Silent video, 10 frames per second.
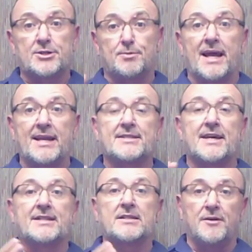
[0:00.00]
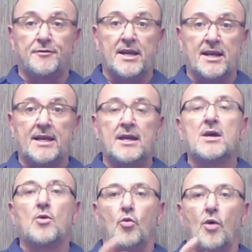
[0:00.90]
explain it scientifically,
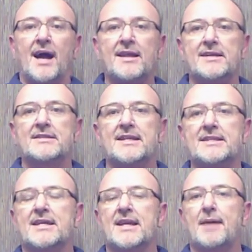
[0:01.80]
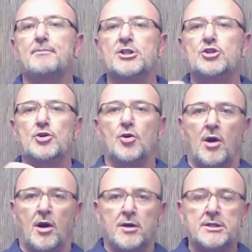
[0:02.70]
why these things then happen to
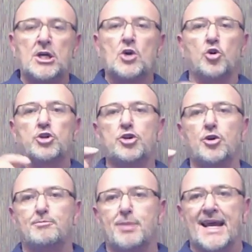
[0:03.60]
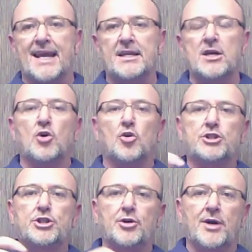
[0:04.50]
your heart or to your brain or
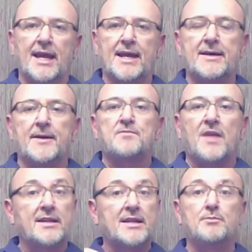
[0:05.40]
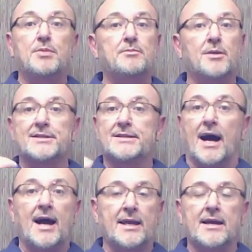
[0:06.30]
to your head. And then people
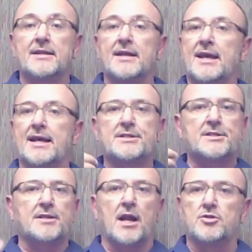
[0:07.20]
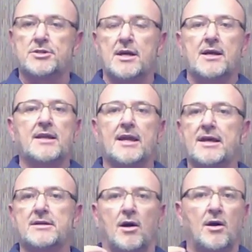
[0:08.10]
die. They get strokes. They
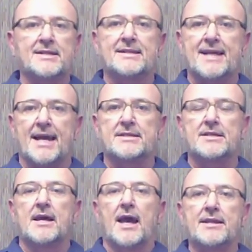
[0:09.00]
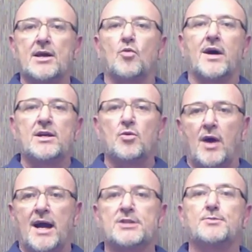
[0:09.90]
get heart attacks. And they wonder
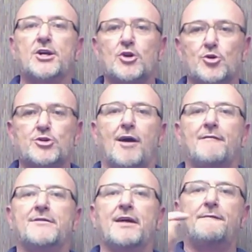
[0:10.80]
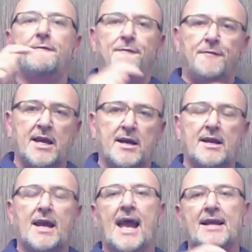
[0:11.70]
why. It's because of the
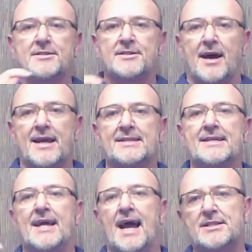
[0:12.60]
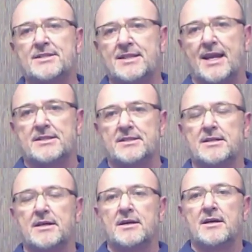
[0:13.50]
fear, anxiety, and
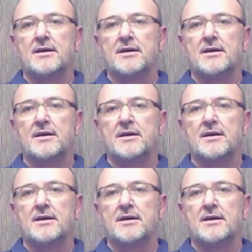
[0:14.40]
stress